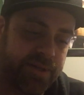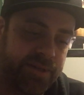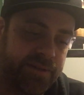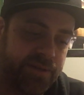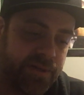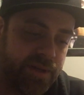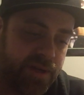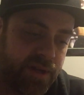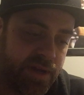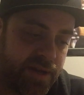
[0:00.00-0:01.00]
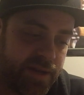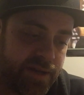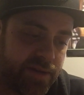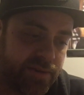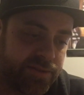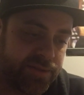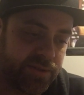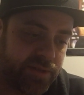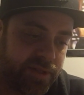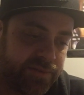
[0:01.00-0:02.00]
Great. I
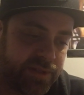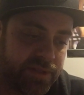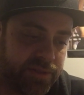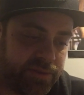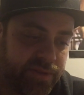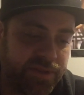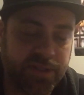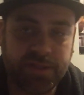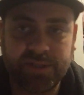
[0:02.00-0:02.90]
also have included the